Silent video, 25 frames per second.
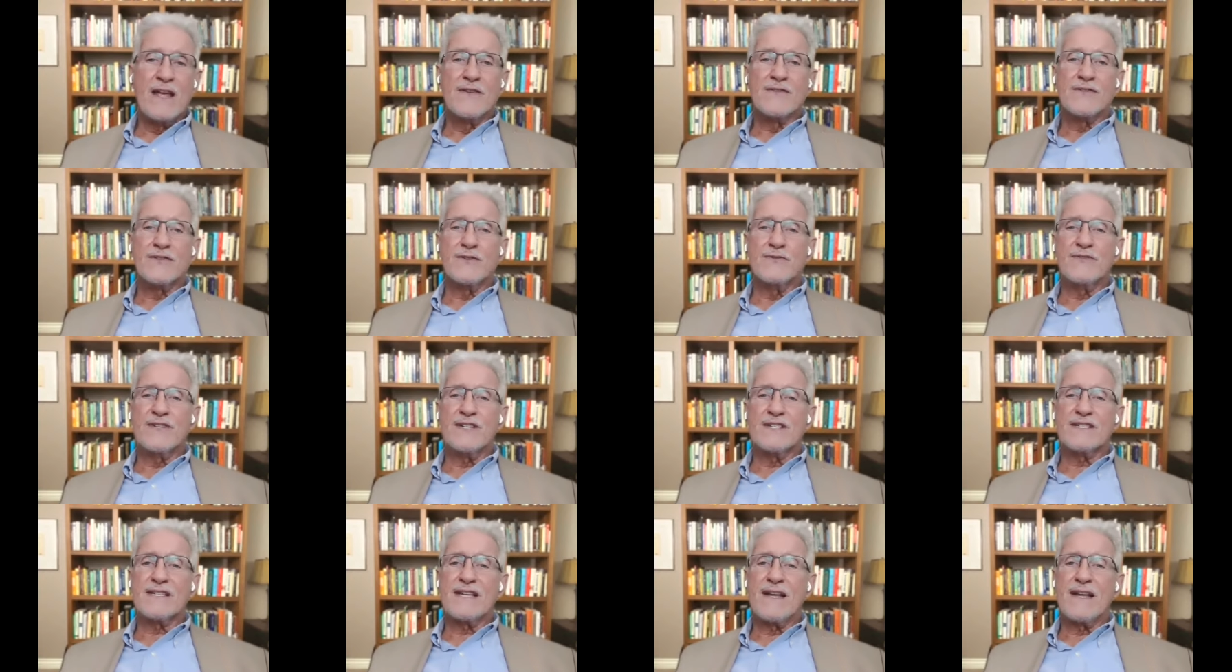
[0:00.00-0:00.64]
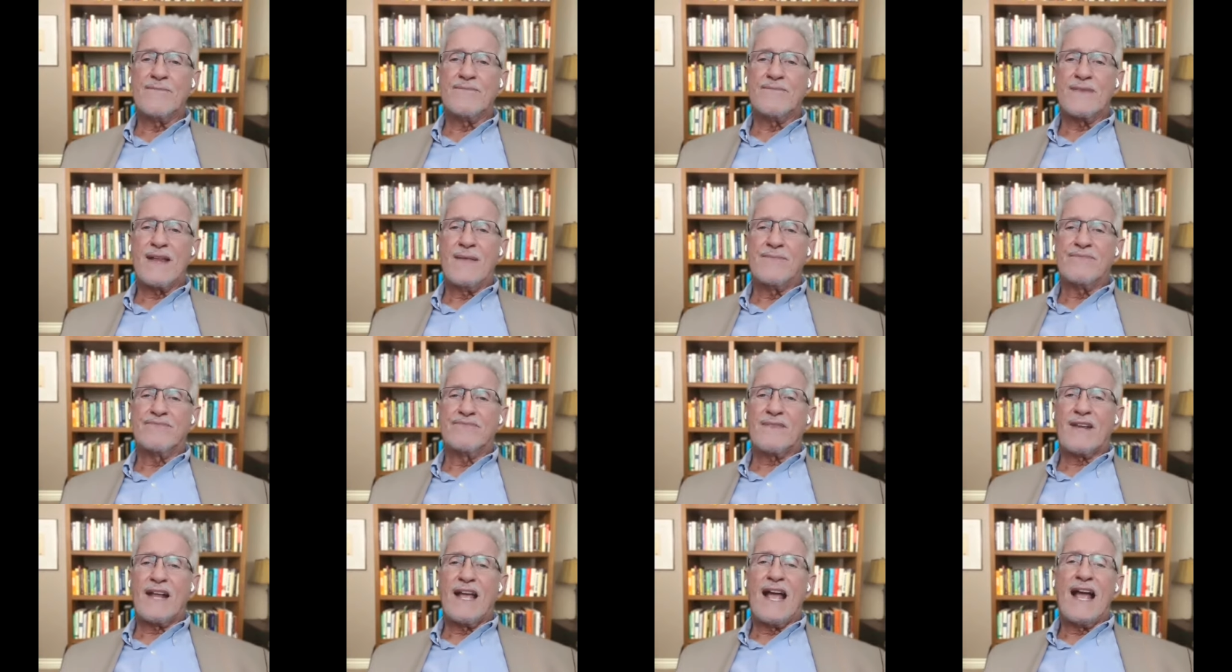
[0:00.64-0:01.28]
So just
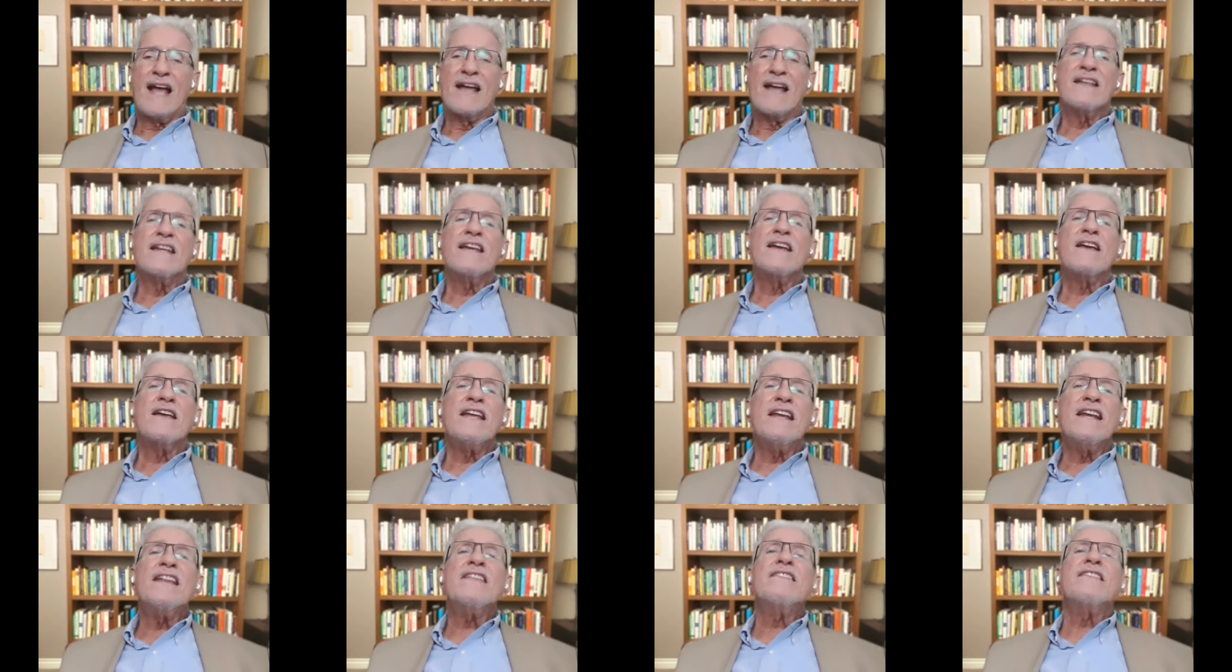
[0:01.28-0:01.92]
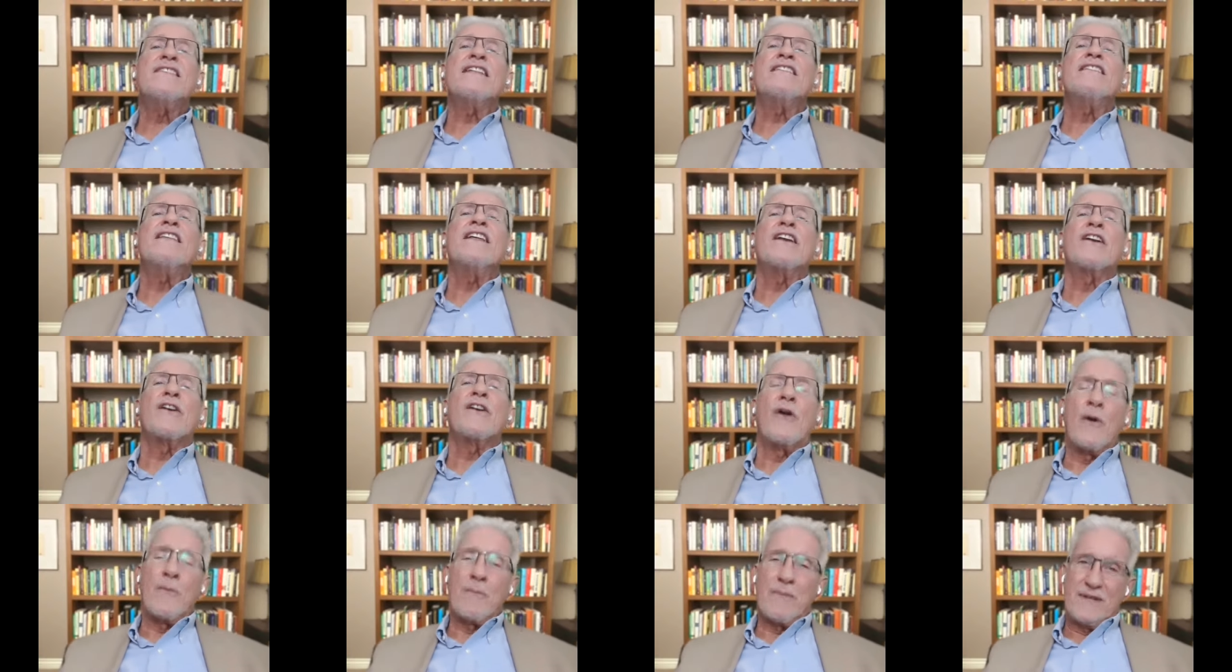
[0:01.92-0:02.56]
anything that
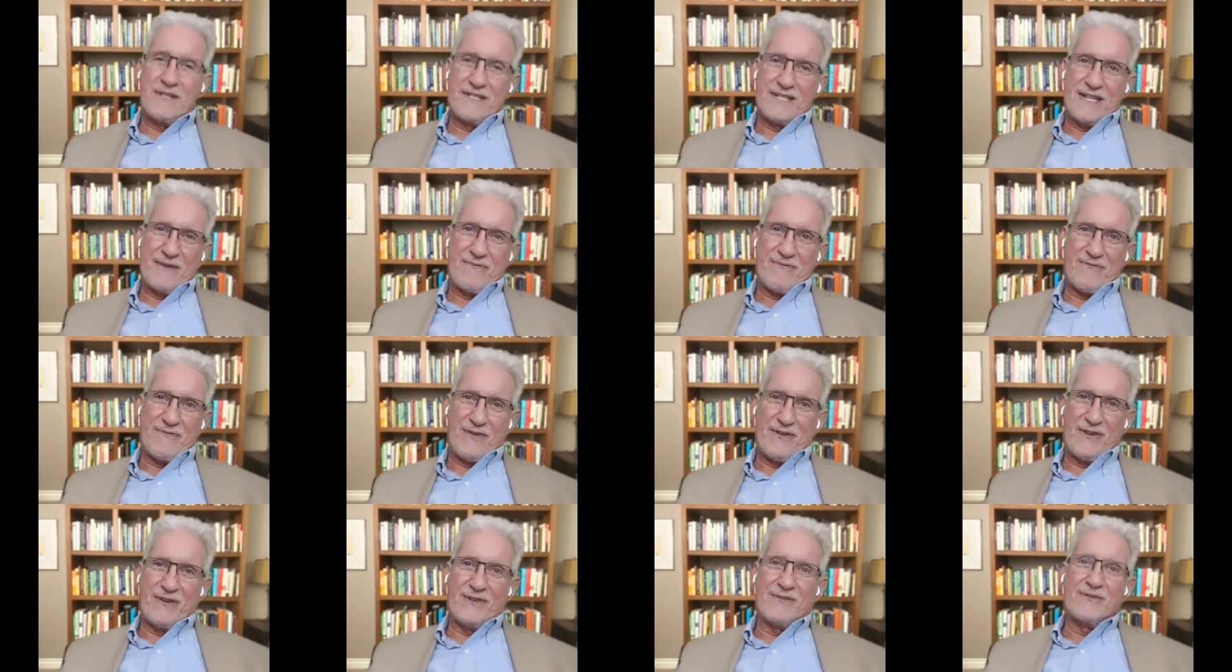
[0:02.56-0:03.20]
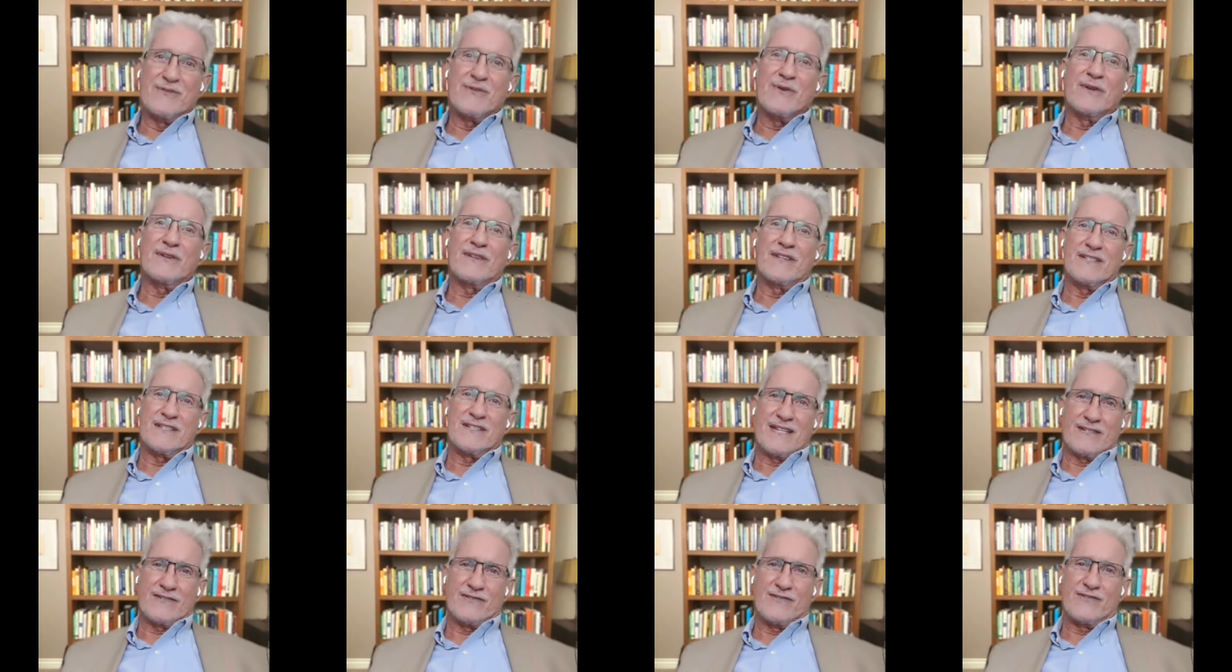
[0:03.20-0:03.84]
it opens up for you doing
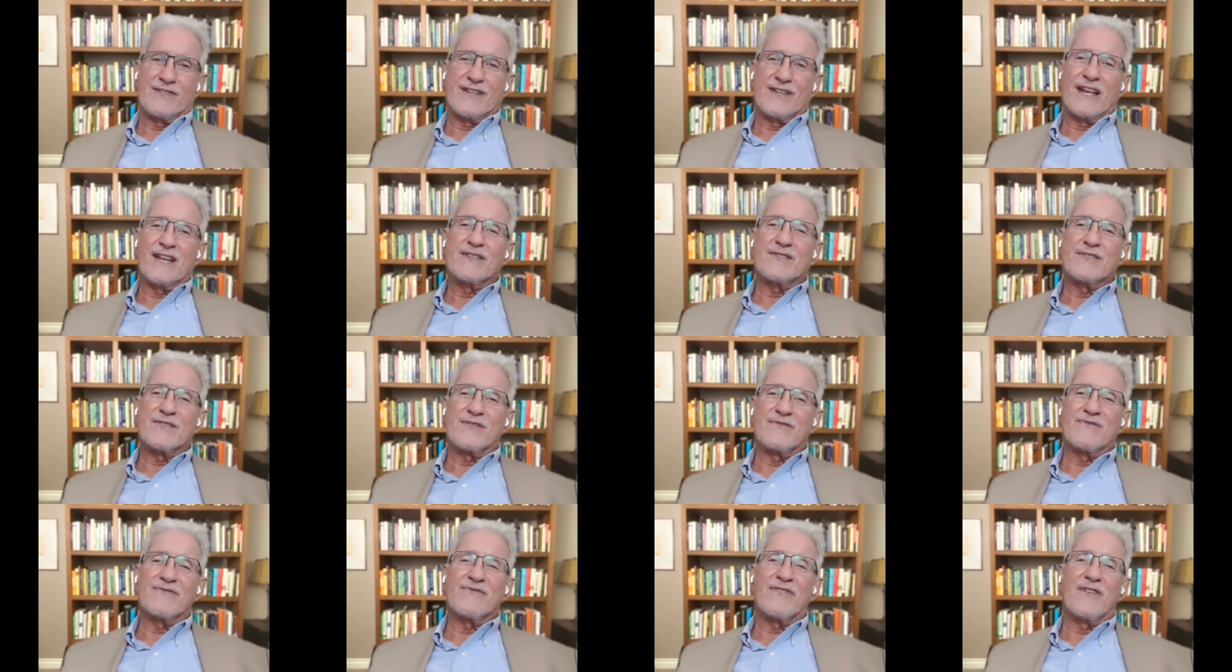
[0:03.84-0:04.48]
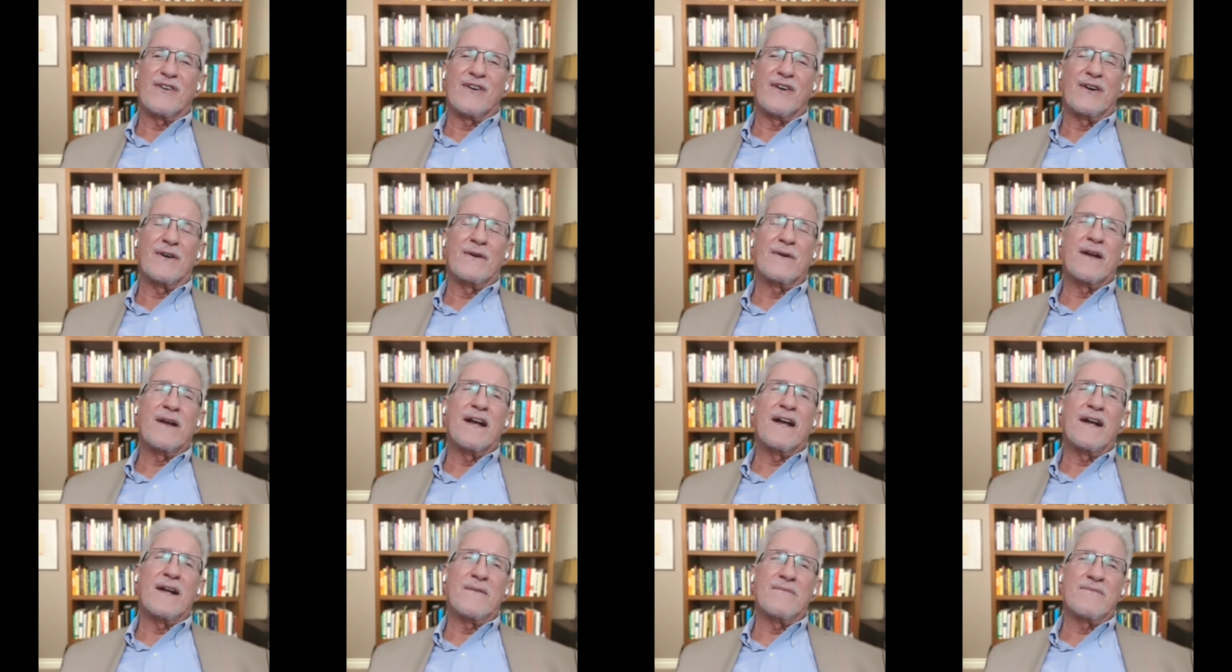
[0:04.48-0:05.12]
this exercise so
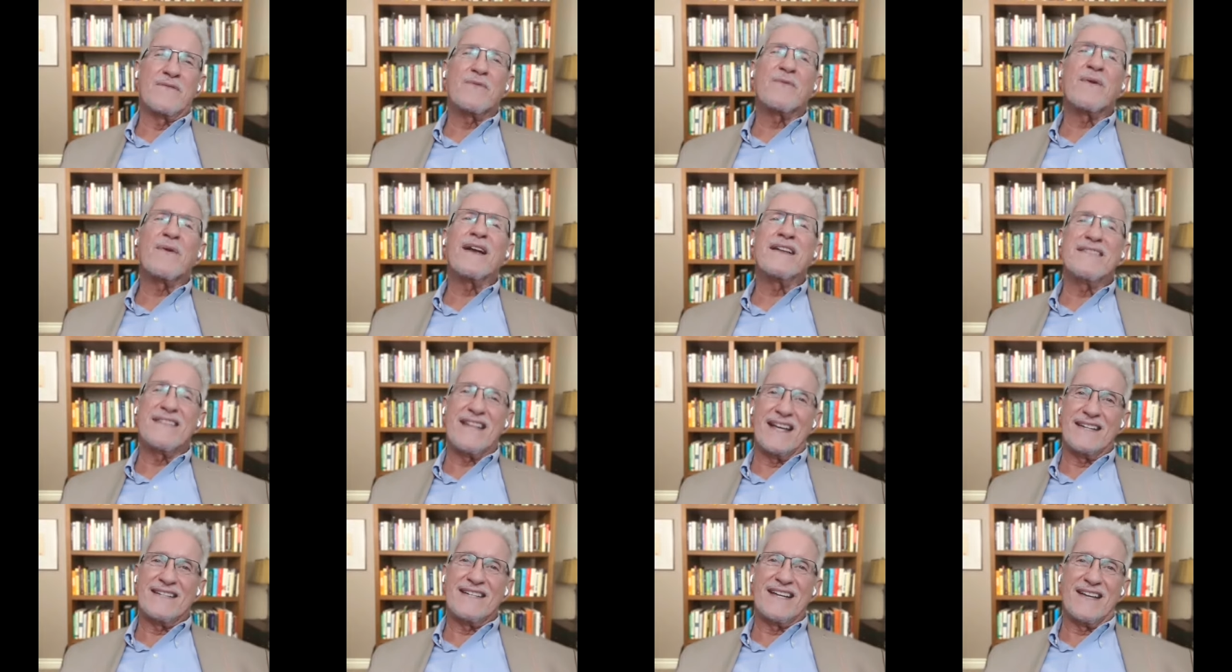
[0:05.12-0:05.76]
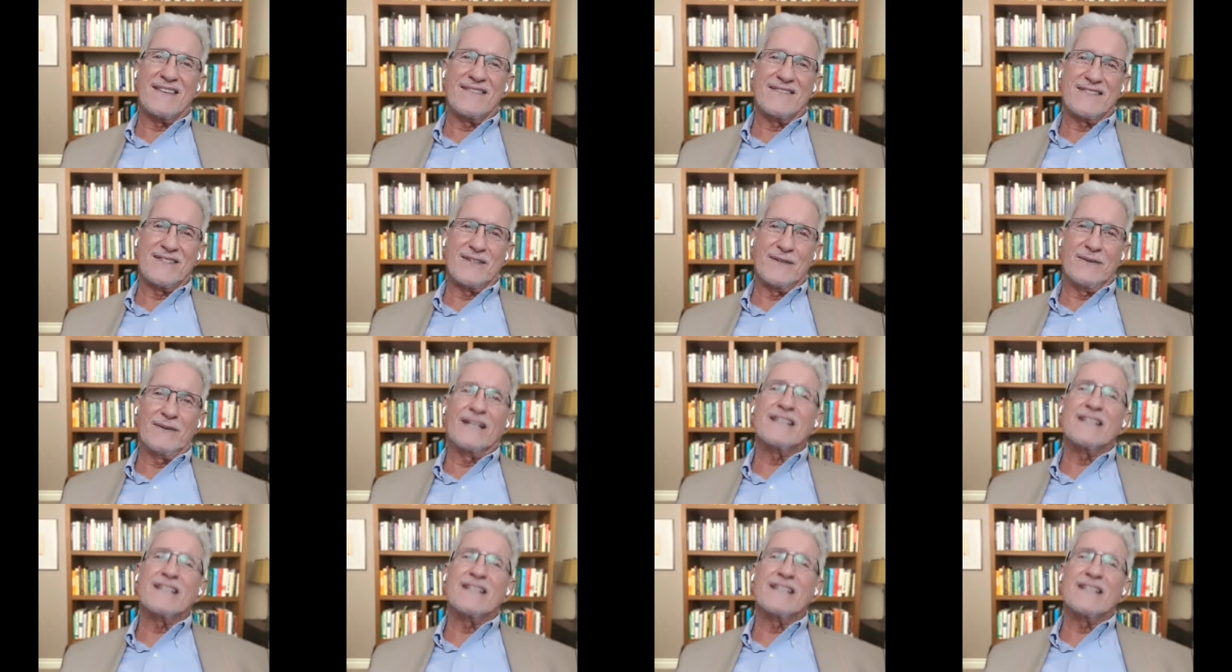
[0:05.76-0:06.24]
far, um, write that down too.